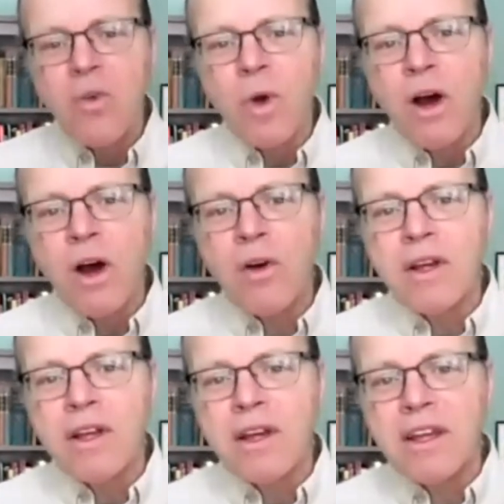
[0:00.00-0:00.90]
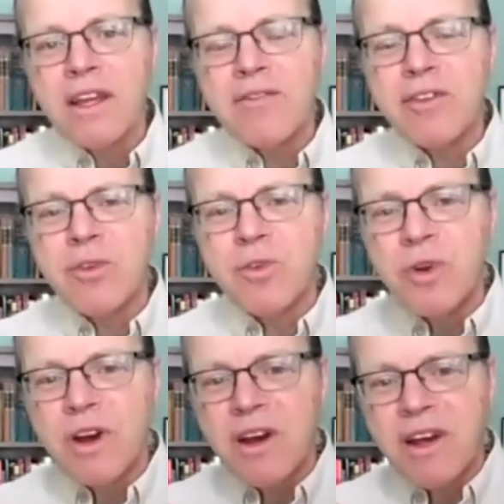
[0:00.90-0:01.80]
Well, if you
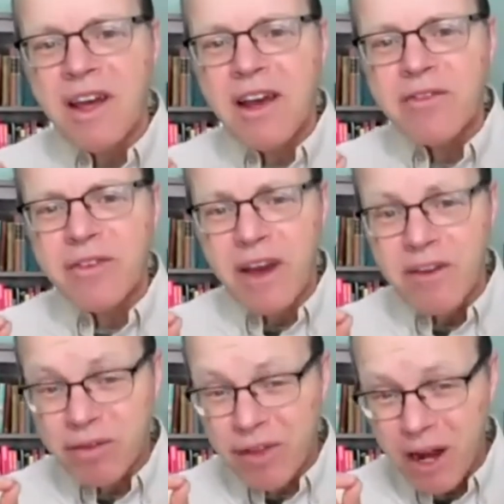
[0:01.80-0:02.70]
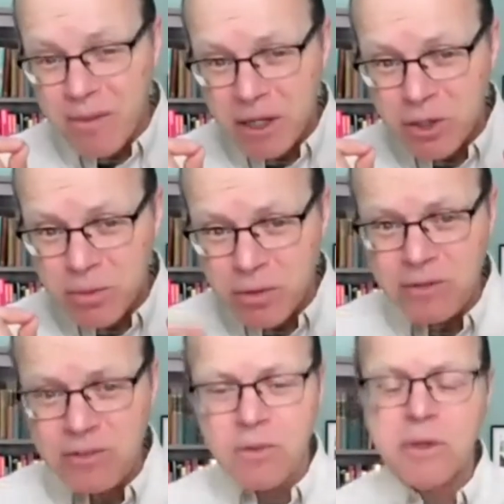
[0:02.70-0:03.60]
have thought about your
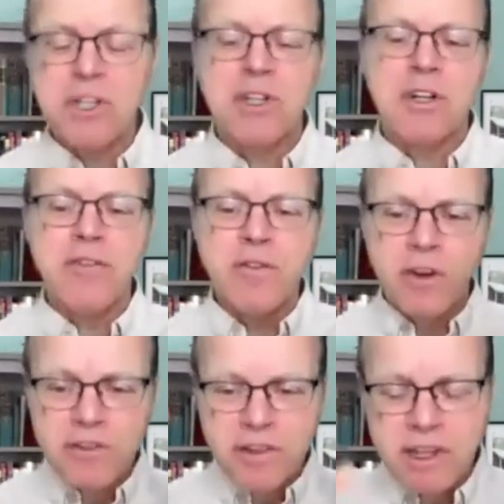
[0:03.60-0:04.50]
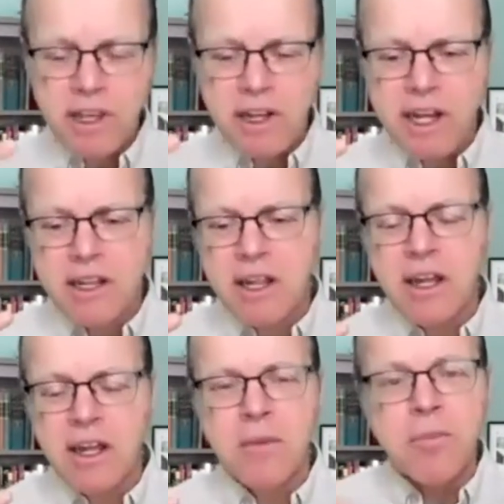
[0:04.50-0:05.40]
personal mission, if you've articulated it,
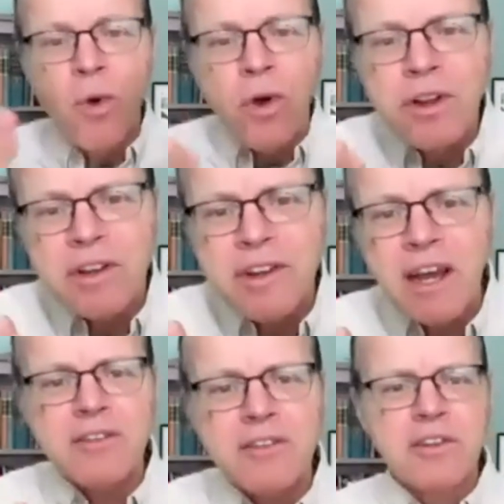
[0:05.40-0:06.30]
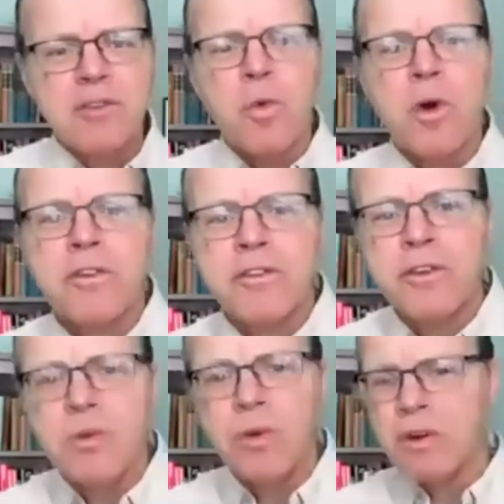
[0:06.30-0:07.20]
boiled it down to just one or
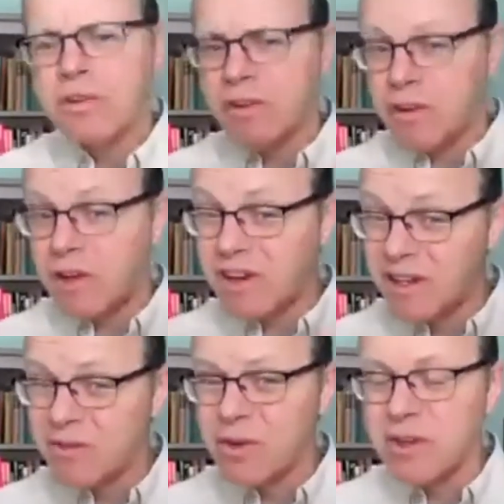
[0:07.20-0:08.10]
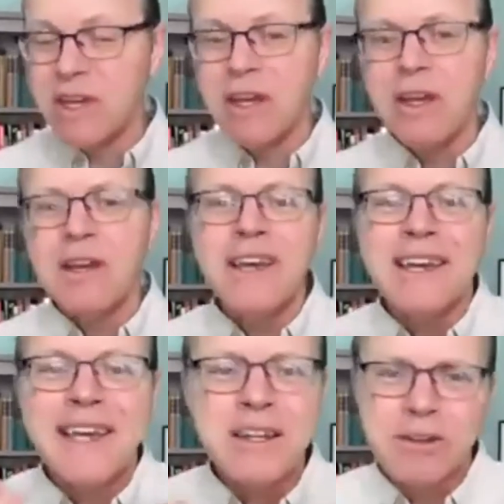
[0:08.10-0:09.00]
two words so that literally
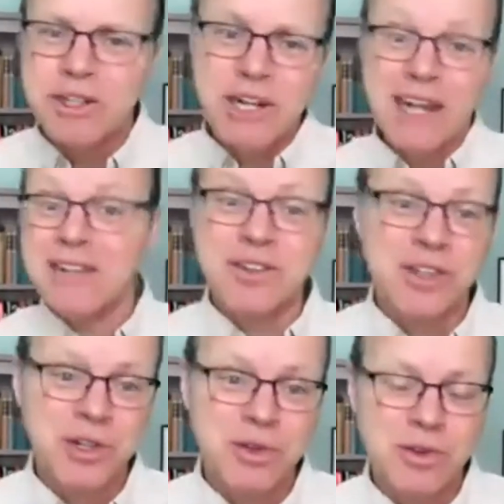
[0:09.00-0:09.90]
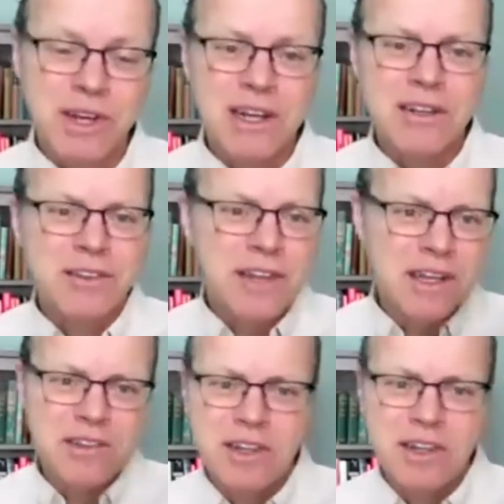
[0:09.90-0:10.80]
it energizes you, as
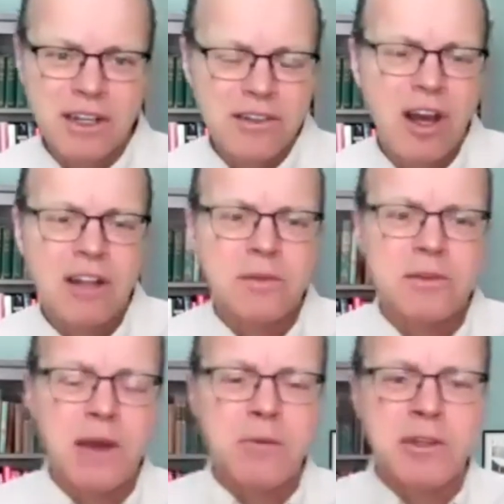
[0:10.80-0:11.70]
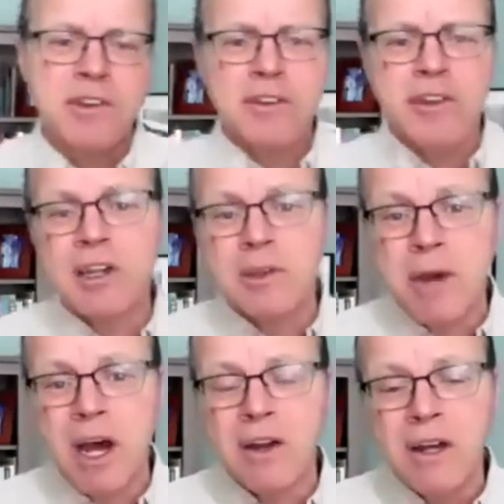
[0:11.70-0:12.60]
Simon Sinek talks
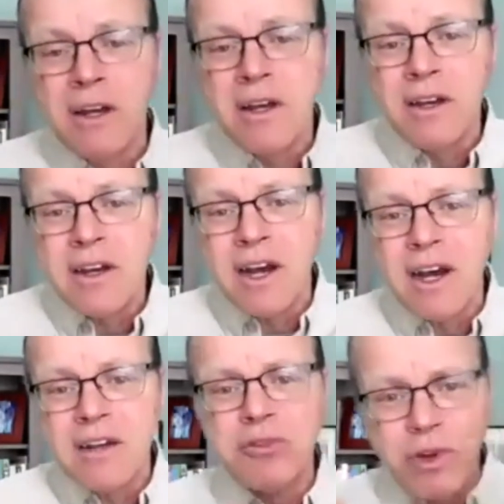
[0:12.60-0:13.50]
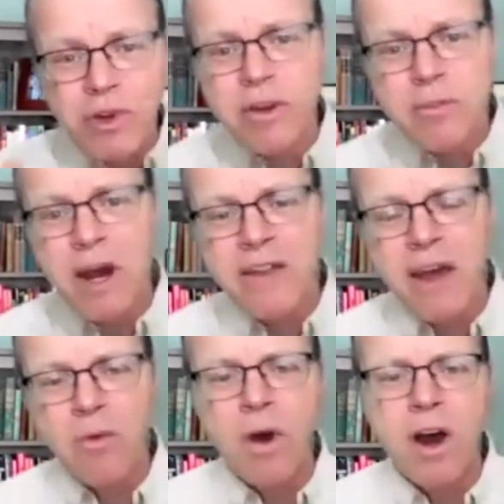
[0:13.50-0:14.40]
about, driven by
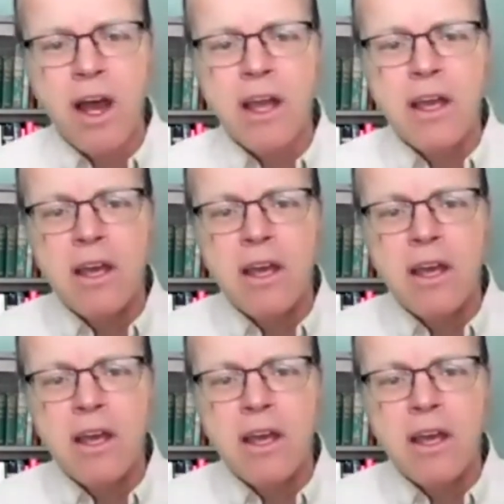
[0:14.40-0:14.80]
that why.